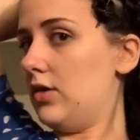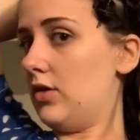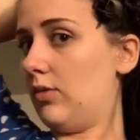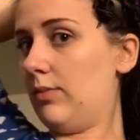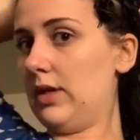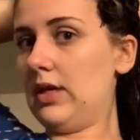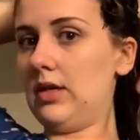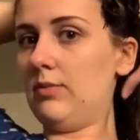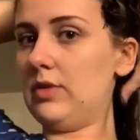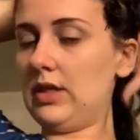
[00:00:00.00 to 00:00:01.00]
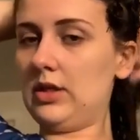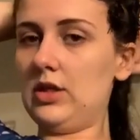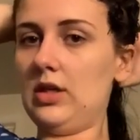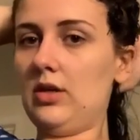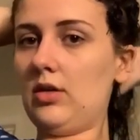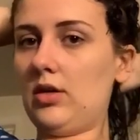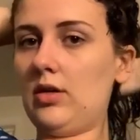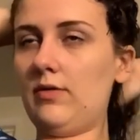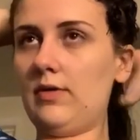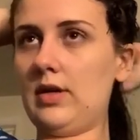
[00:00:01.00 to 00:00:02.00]
So, again, I'm sectioning it
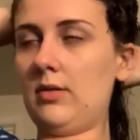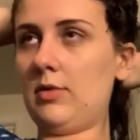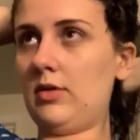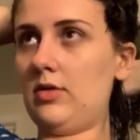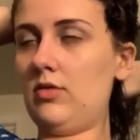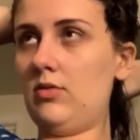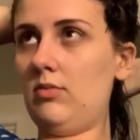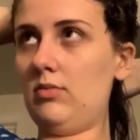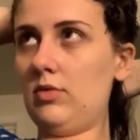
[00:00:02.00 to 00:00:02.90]
off. I'll do